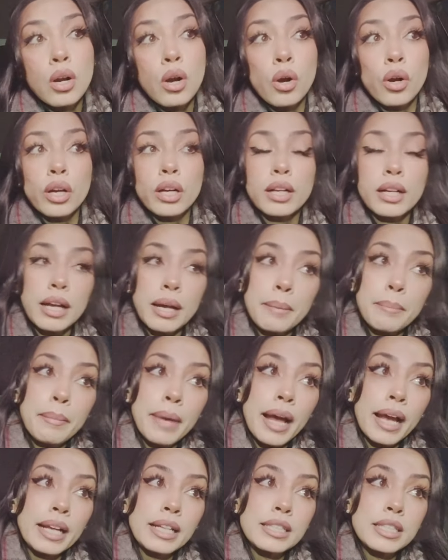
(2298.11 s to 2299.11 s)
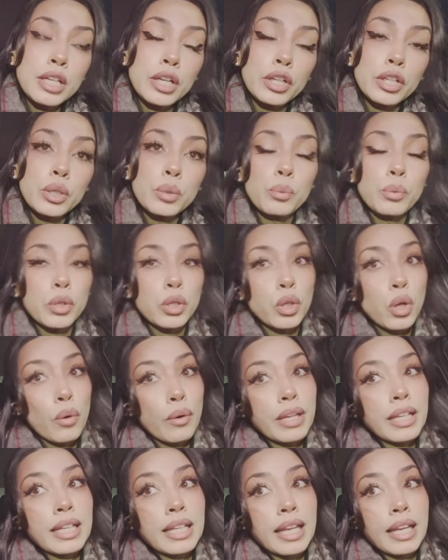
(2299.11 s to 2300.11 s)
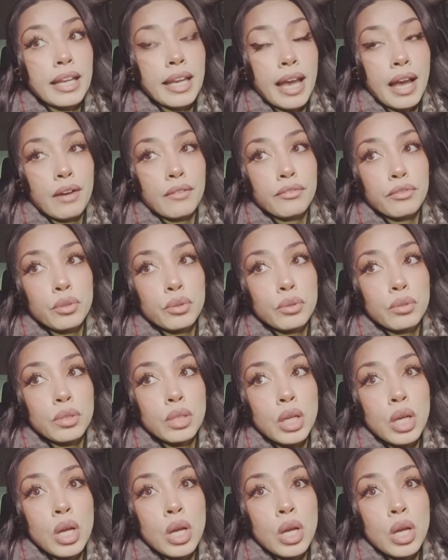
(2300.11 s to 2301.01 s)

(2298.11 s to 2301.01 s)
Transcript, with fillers: or come back and tell you we're going to get cat food.